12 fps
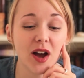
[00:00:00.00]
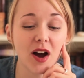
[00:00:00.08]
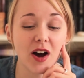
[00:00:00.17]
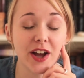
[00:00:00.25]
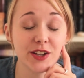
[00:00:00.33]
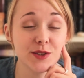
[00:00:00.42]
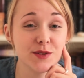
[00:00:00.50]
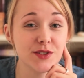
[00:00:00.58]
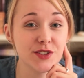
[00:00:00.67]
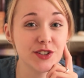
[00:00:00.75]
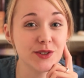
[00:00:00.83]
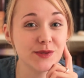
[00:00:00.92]
I
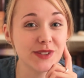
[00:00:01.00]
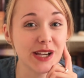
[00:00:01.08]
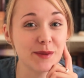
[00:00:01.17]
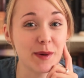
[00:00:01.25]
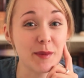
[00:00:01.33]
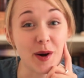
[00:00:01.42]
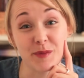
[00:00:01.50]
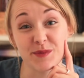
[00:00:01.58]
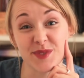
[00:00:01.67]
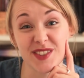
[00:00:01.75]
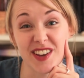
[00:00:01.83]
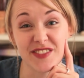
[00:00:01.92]
used to nick my
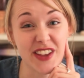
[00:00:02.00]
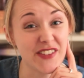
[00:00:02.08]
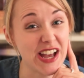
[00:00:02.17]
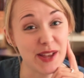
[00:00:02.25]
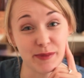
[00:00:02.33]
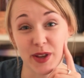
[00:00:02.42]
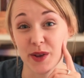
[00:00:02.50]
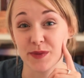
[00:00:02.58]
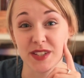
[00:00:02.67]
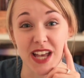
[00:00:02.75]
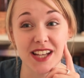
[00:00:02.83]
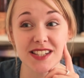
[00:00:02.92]
mum's. I've never had my own
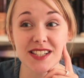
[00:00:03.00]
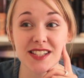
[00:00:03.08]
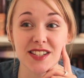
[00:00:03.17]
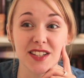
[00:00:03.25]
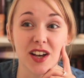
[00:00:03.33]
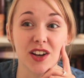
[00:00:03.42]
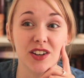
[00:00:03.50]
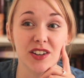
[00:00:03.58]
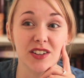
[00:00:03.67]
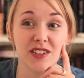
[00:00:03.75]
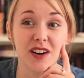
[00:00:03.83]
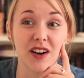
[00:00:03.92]
set,
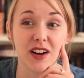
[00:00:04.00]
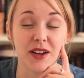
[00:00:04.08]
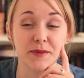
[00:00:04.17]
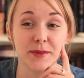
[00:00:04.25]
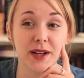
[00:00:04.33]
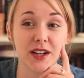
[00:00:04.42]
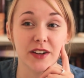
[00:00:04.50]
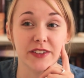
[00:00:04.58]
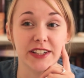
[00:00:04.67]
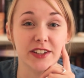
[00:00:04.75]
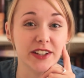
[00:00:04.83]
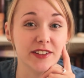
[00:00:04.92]
so I'm
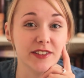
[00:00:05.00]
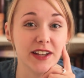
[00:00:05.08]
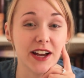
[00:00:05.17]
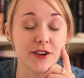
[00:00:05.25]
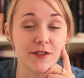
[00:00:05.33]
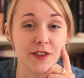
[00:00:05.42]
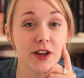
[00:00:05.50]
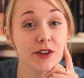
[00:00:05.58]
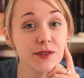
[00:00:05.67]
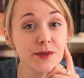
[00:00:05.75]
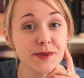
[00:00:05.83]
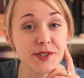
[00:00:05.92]
currently looking out for
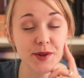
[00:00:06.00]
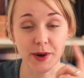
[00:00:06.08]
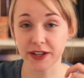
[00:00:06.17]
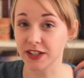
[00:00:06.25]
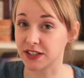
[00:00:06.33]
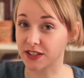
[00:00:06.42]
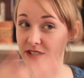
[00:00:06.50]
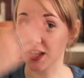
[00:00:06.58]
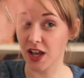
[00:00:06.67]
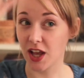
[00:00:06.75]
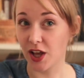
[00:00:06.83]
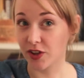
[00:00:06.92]
those so I can
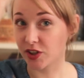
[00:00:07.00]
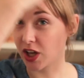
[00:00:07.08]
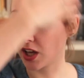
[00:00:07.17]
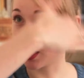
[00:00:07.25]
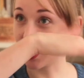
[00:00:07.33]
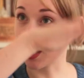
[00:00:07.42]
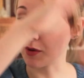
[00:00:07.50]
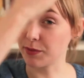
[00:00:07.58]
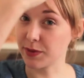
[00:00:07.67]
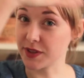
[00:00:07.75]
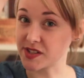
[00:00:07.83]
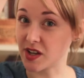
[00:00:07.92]
curl up
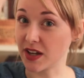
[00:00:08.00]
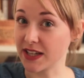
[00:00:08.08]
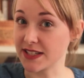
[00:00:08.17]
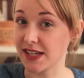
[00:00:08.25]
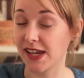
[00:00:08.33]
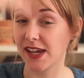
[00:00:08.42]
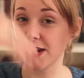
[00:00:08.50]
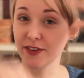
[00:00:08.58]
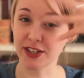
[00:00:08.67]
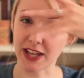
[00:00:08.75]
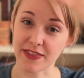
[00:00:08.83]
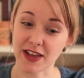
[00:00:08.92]
the side here
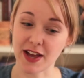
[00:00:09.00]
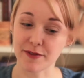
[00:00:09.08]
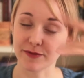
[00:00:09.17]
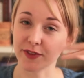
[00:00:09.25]
and get that